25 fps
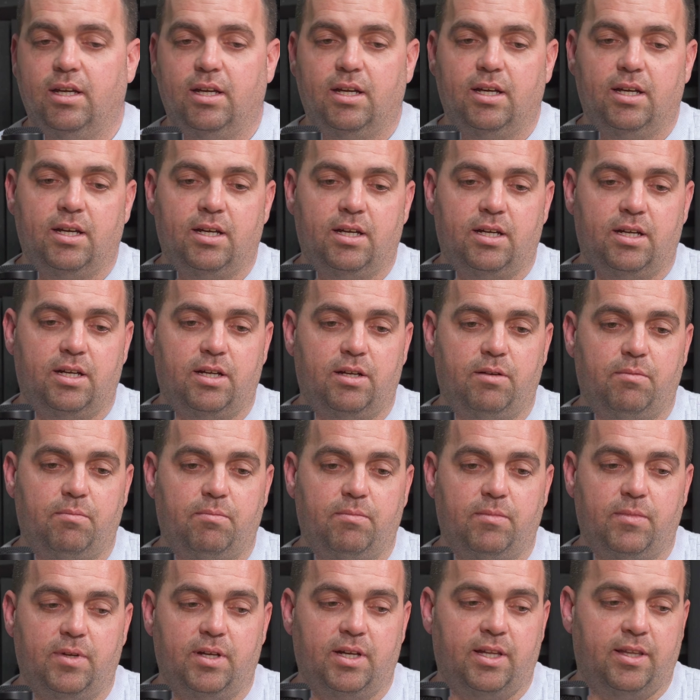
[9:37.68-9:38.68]

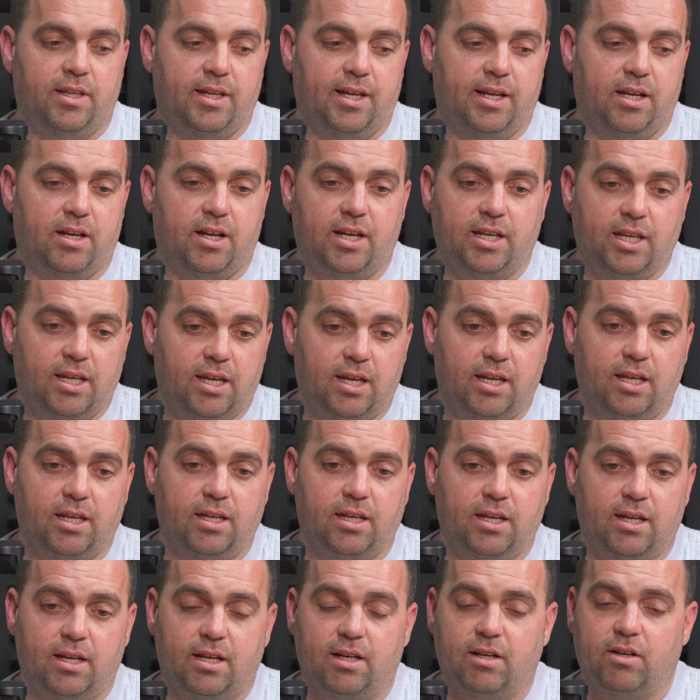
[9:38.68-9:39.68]
And they're like,
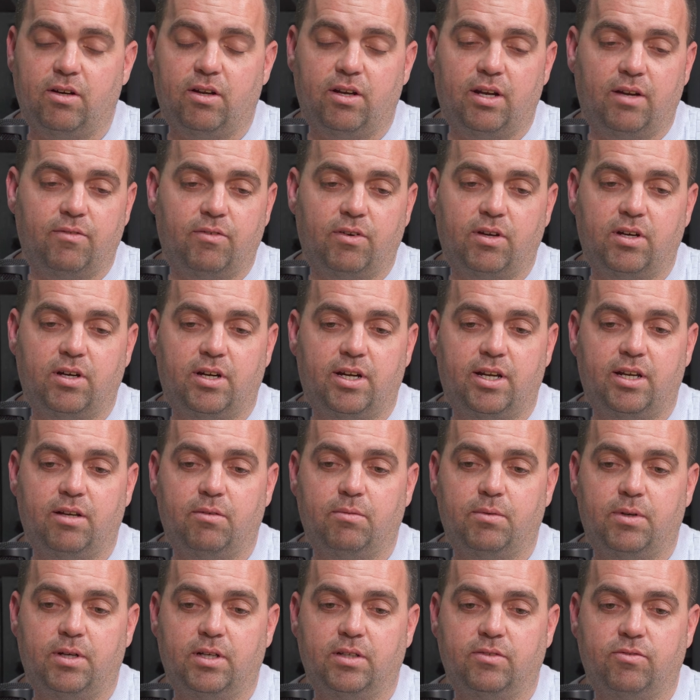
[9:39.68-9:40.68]
yeah. And I've got another guy that
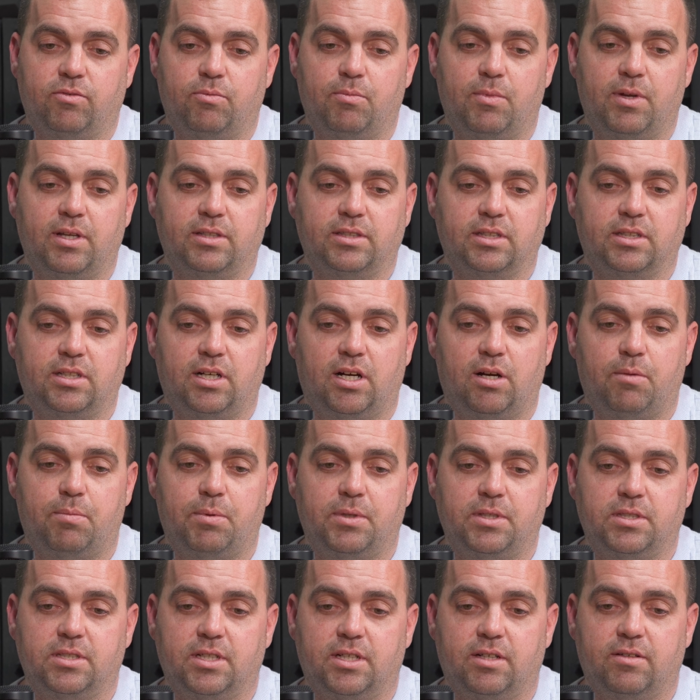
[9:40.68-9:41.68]
works for me as a
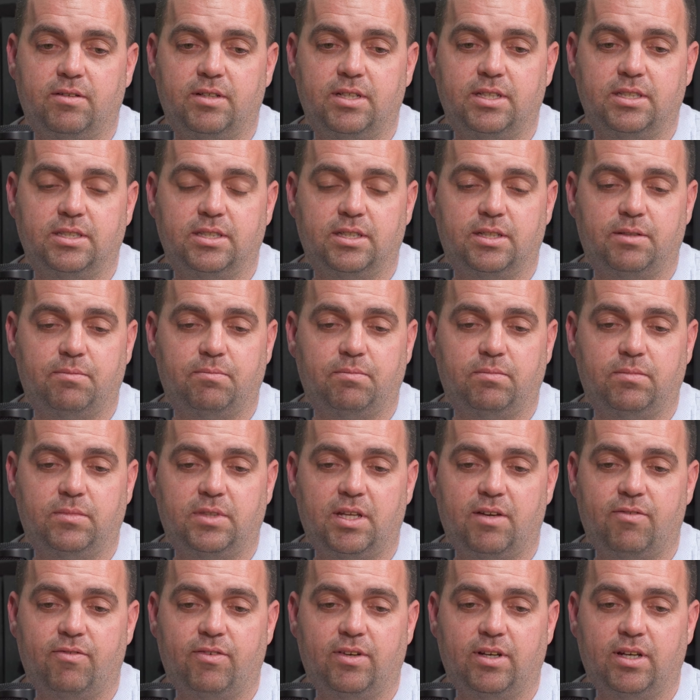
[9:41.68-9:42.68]
carpenter. He's
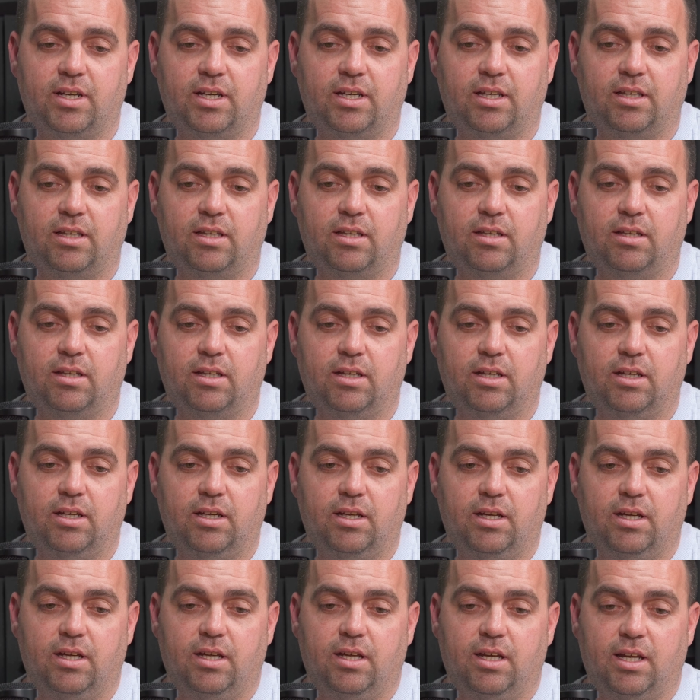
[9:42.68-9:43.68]
definitely
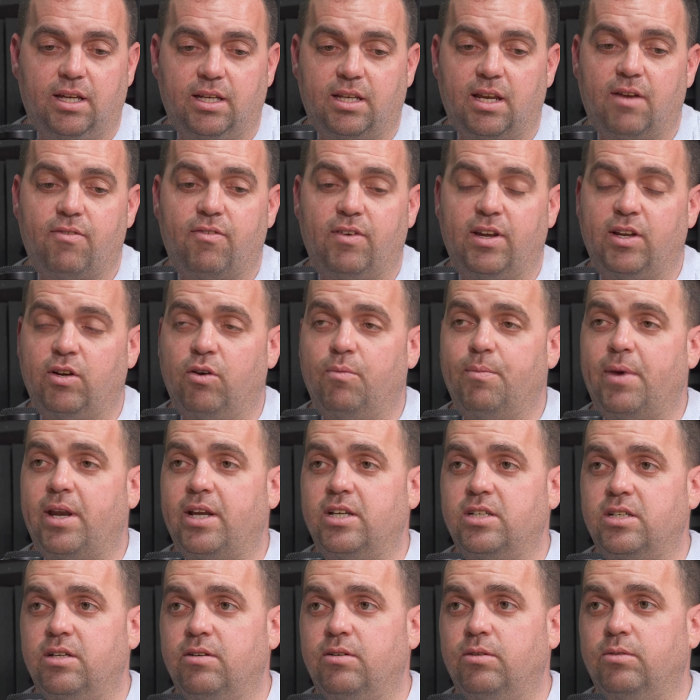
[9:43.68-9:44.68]
got
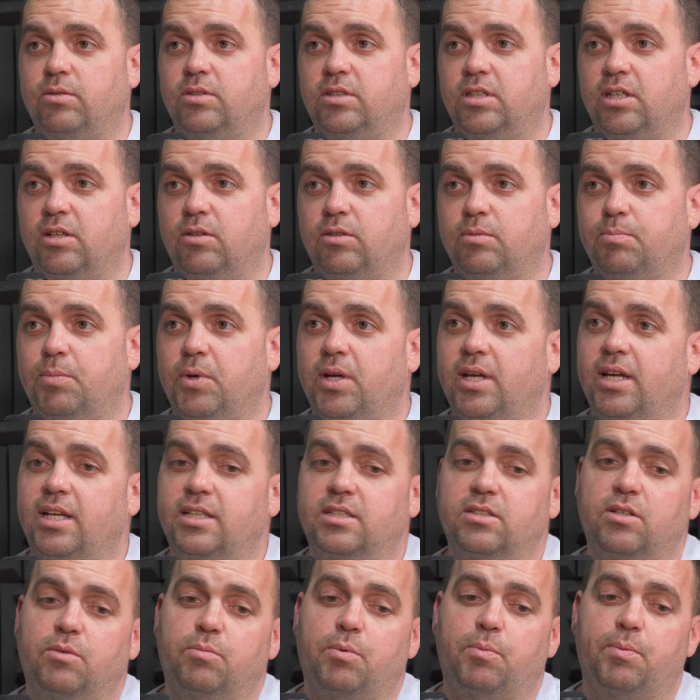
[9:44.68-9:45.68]
managerial skills, but he's
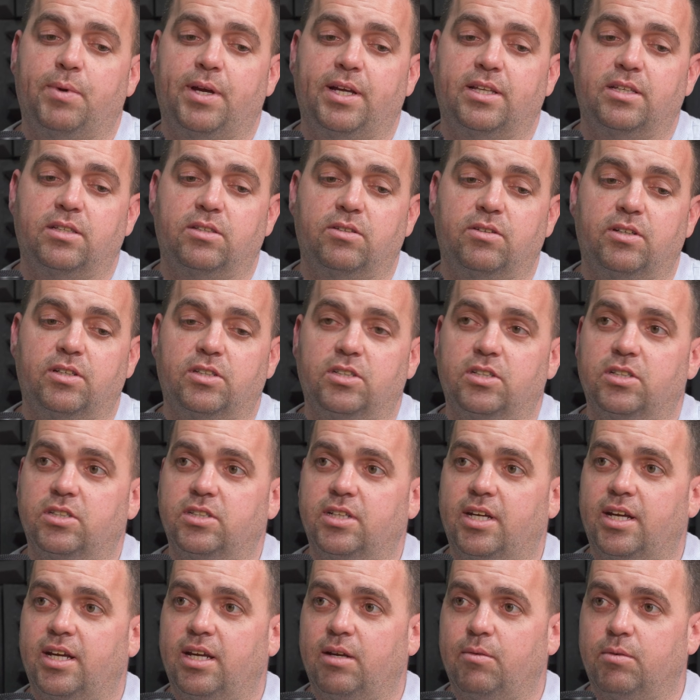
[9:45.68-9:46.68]
not prepared to do it just
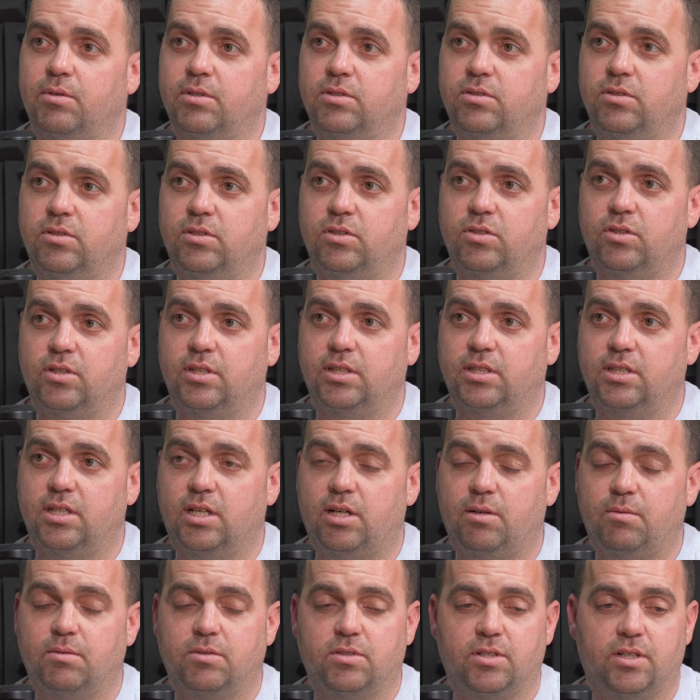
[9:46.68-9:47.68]
yet. He wants to enjoy his
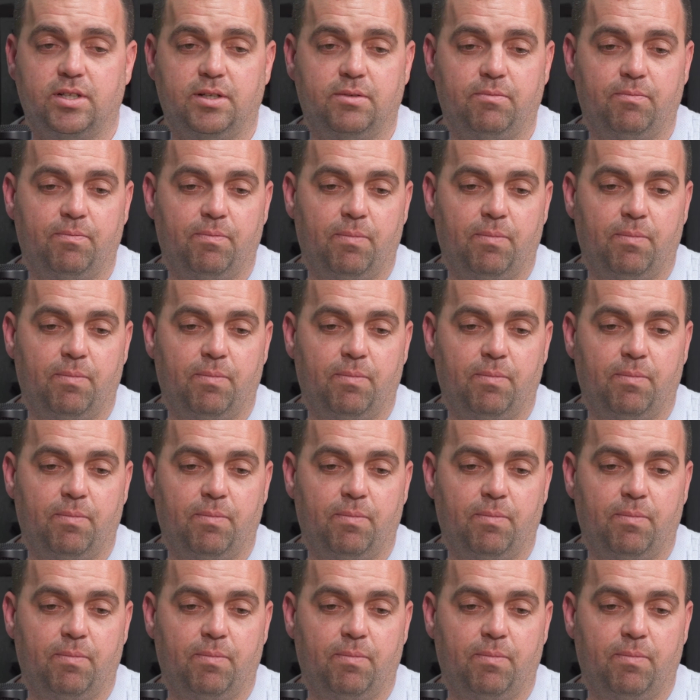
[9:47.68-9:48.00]
carpentry.